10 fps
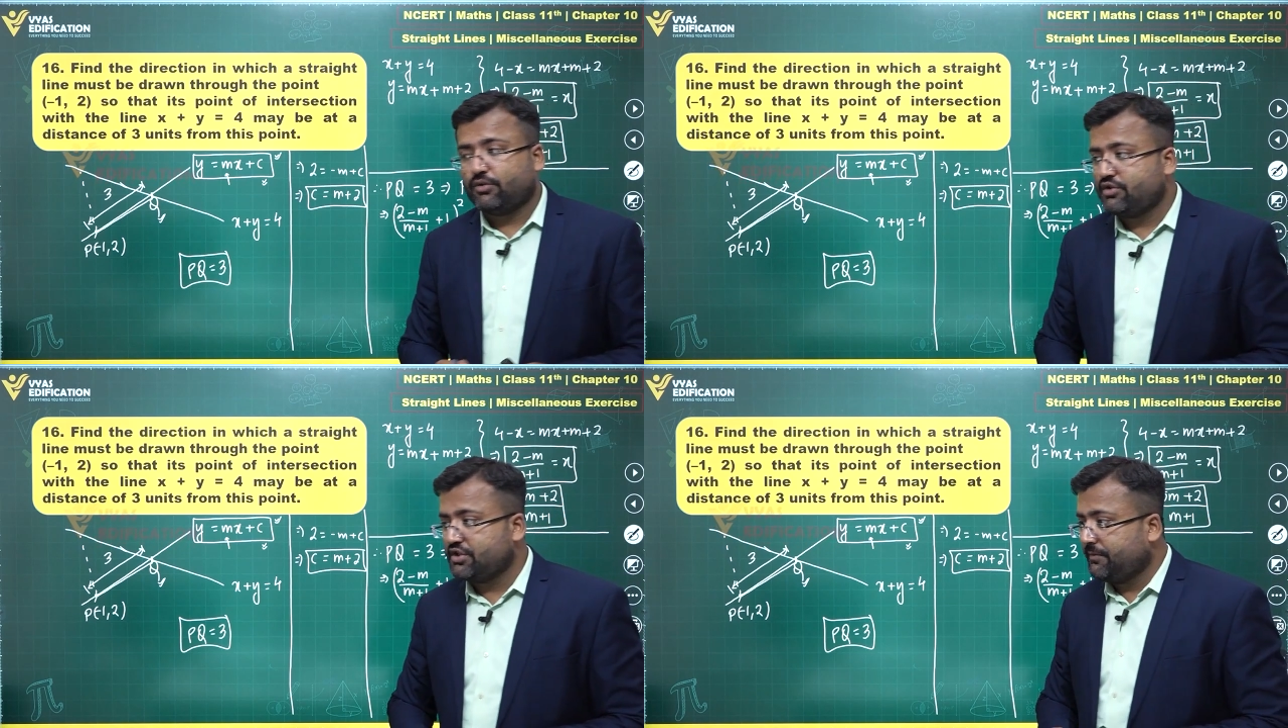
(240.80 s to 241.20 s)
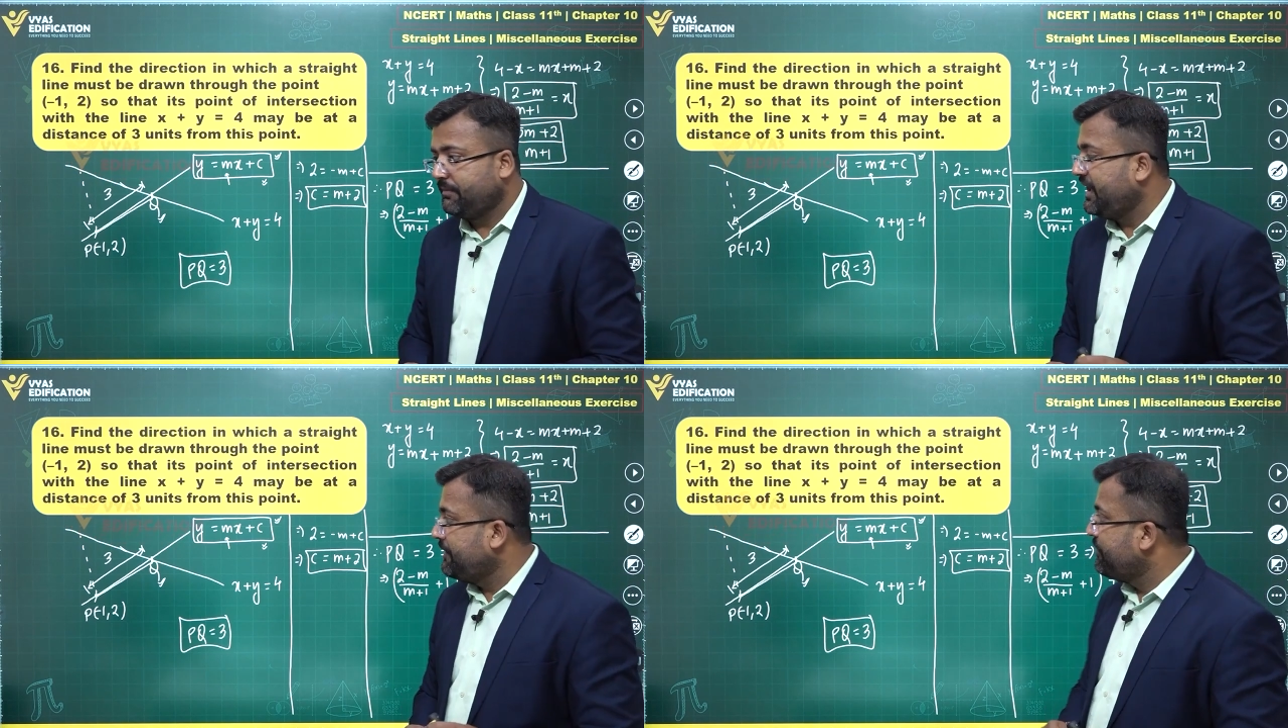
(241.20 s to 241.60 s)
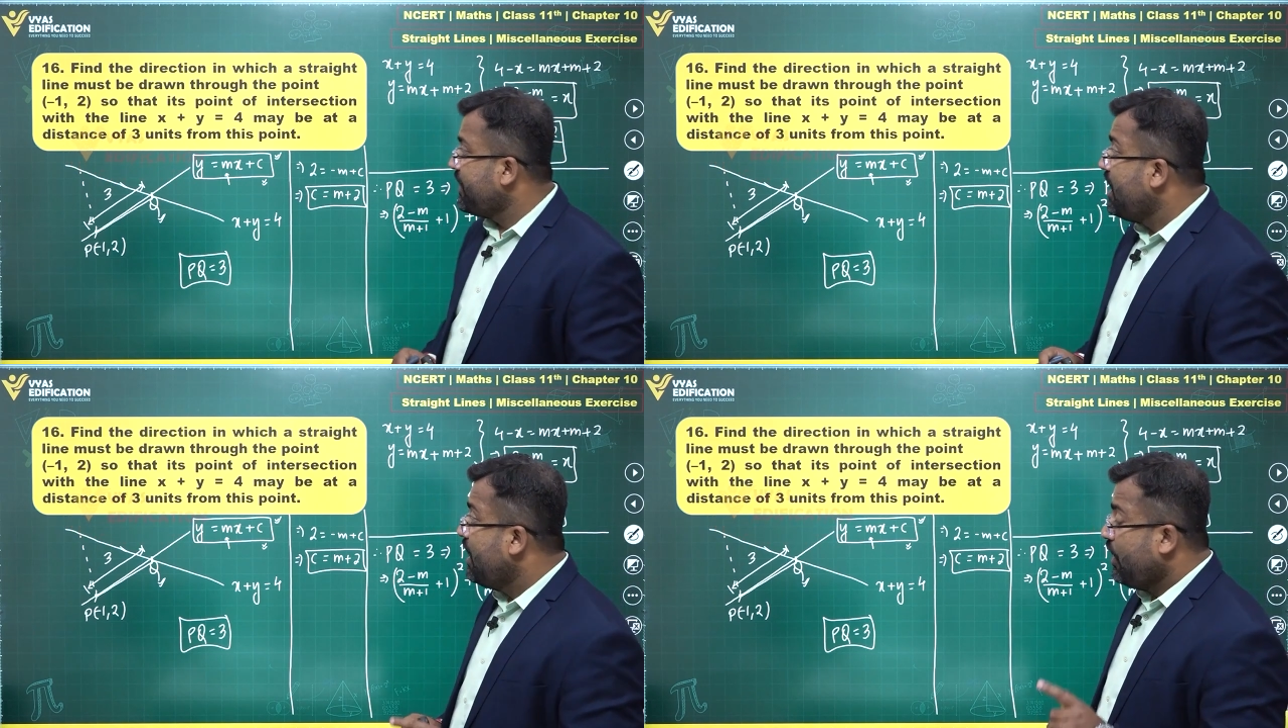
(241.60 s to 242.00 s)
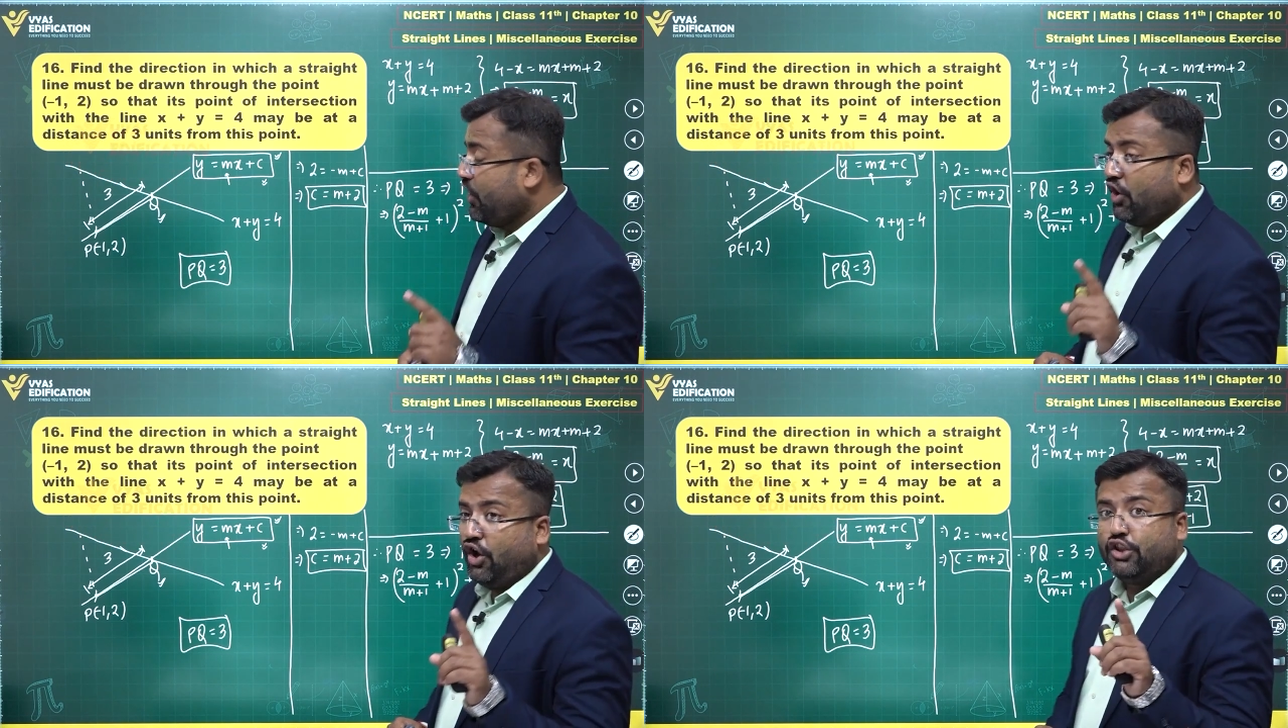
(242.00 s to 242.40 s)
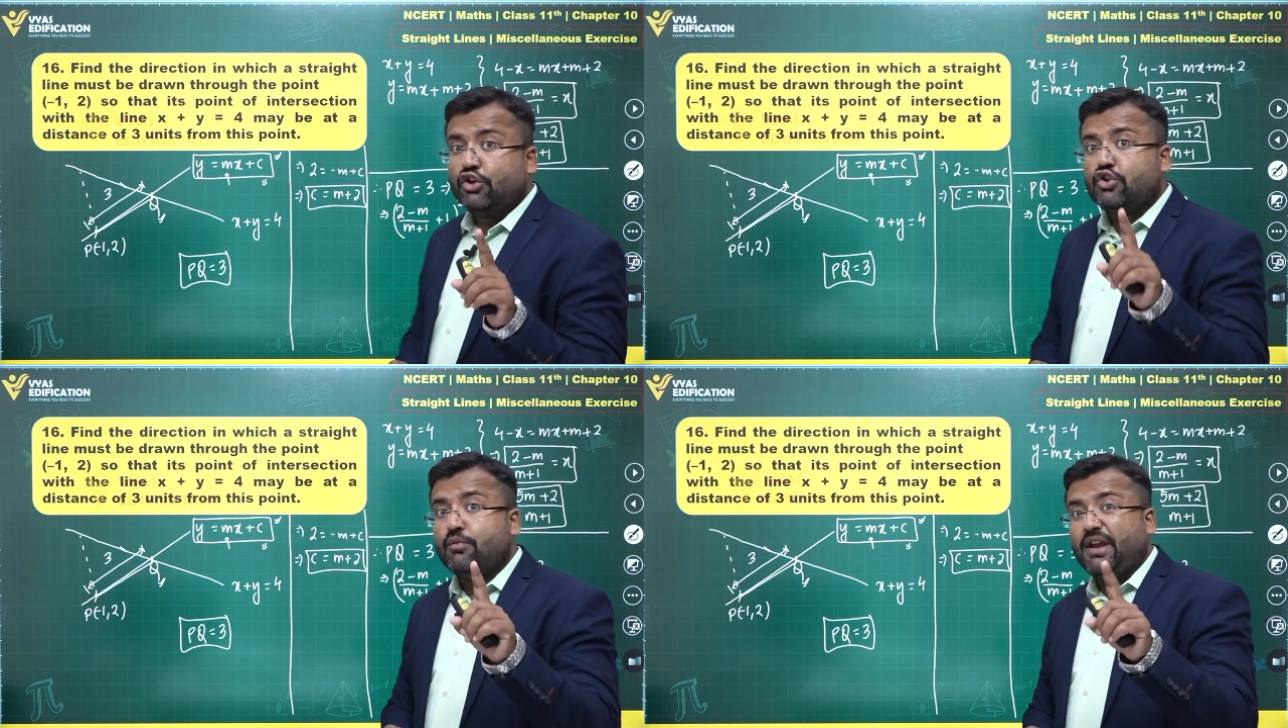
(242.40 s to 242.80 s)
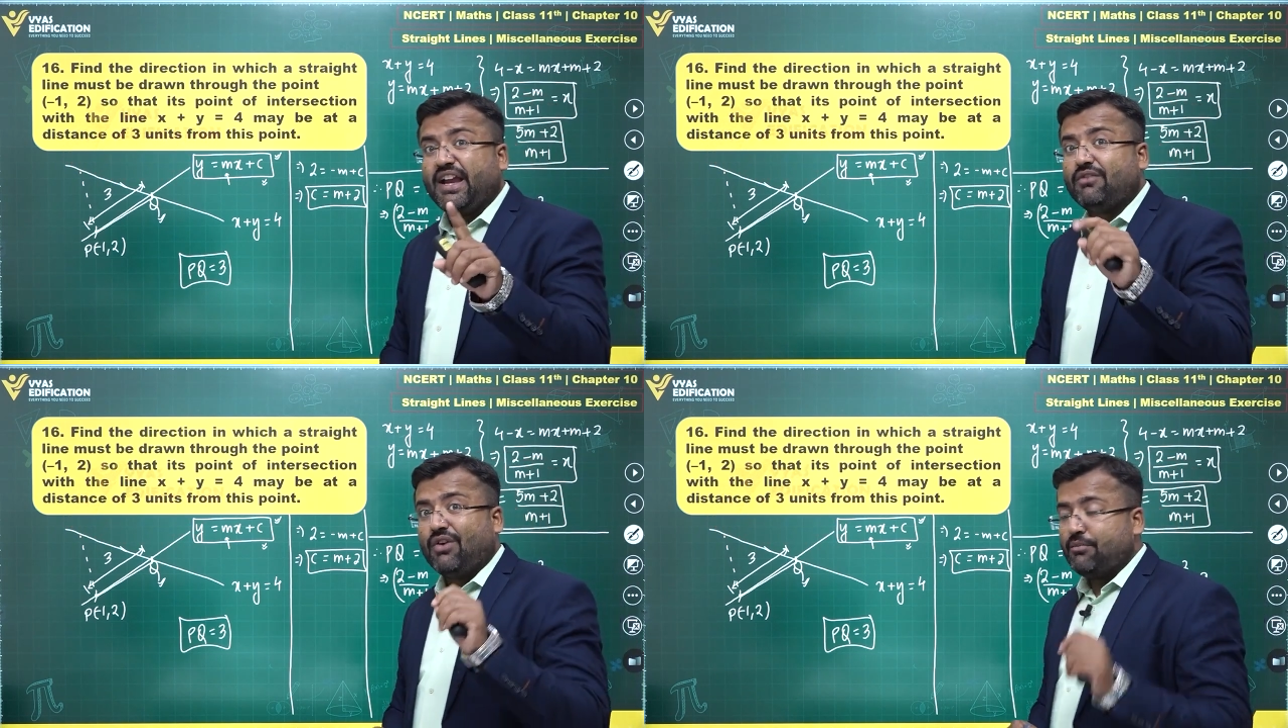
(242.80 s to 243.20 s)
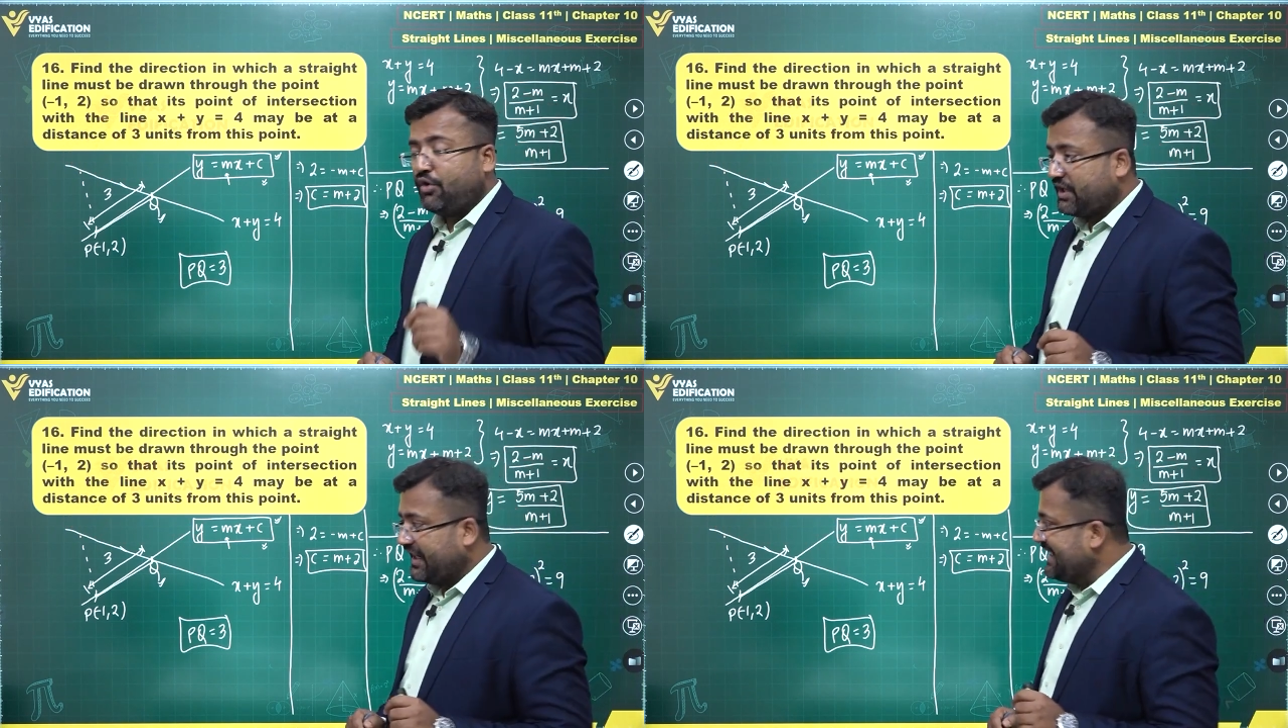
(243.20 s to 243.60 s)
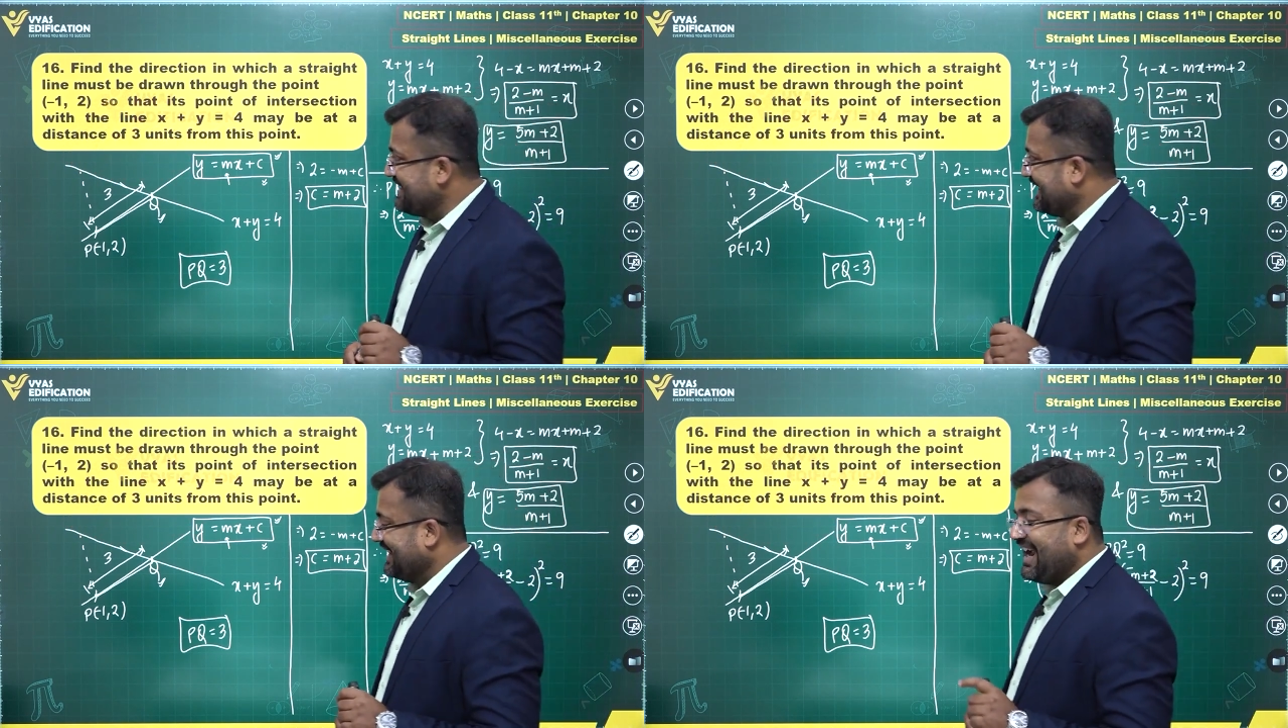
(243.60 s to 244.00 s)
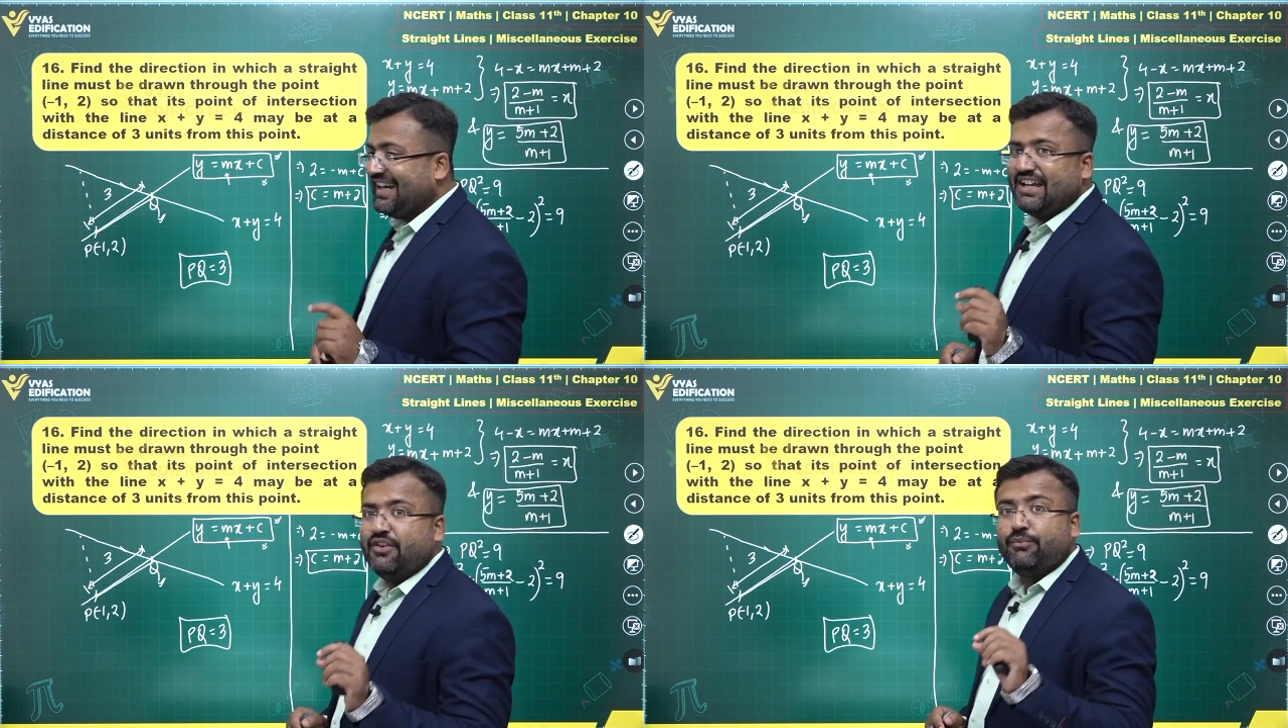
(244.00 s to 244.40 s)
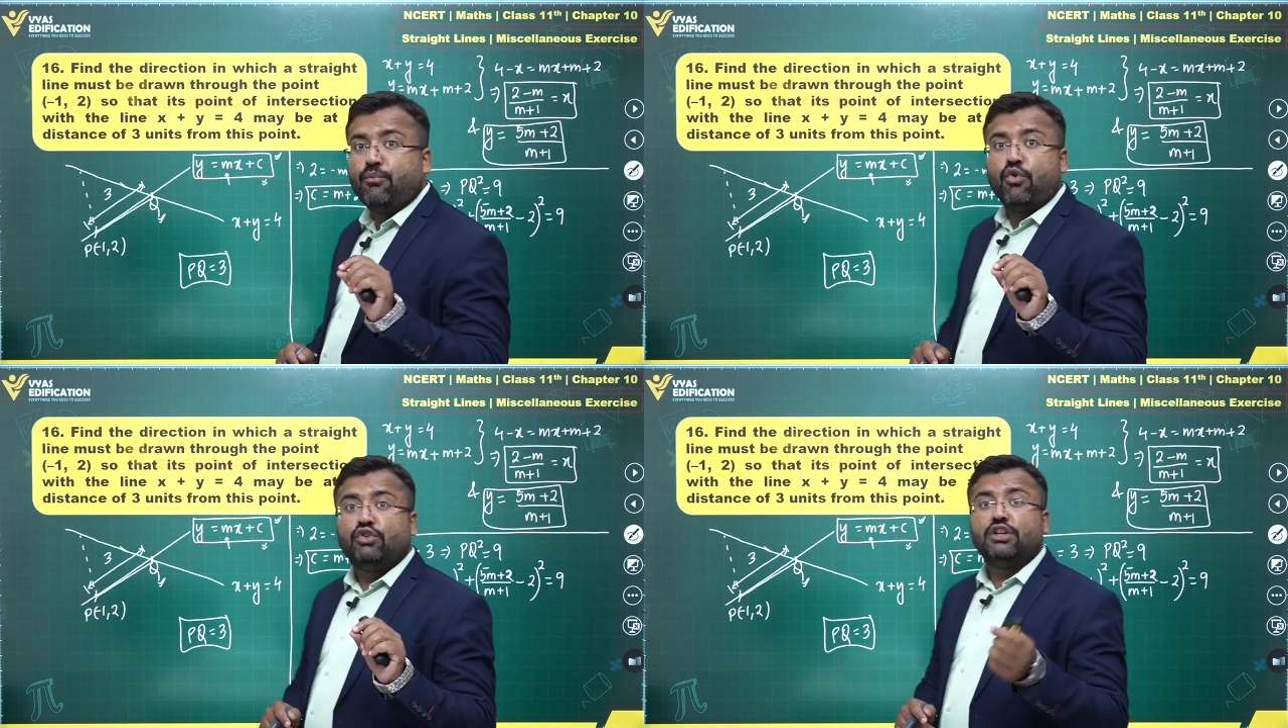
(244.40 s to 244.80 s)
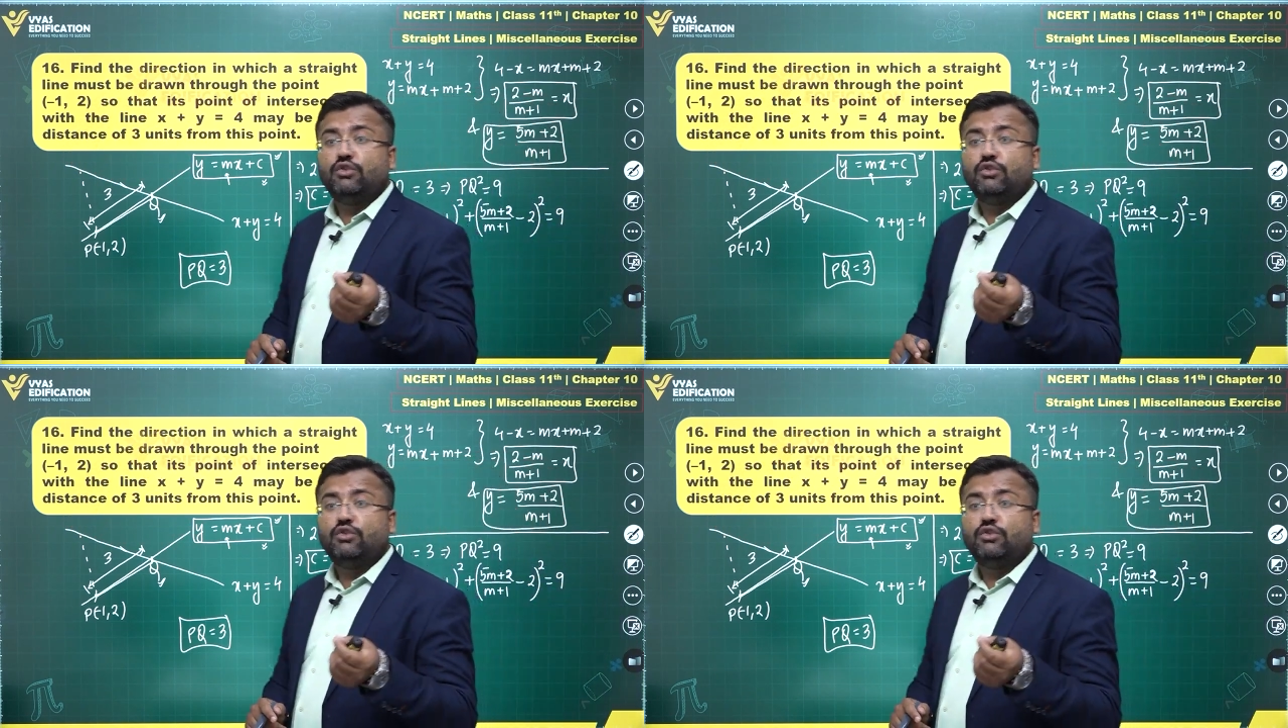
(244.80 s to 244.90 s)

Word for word: question, right? Although you may get one more condition that if both the